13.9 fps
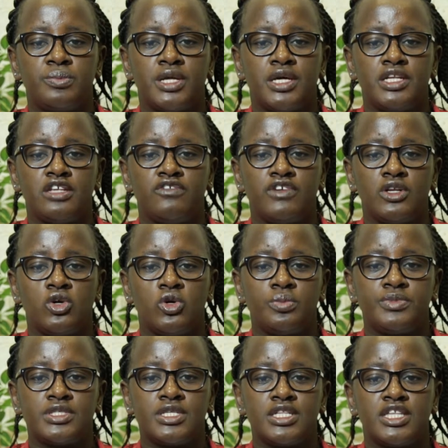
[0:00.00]
plan
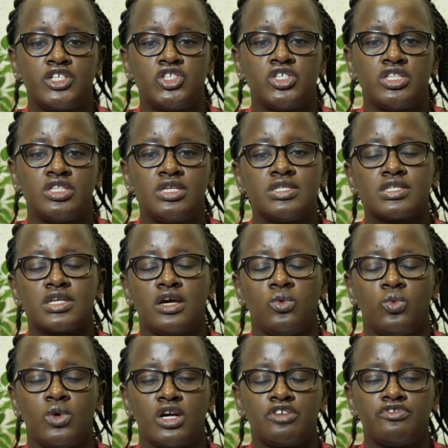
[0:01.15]
developed that she thinks can
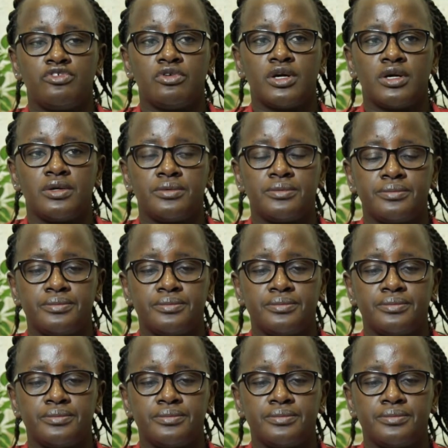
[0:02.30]
work for her.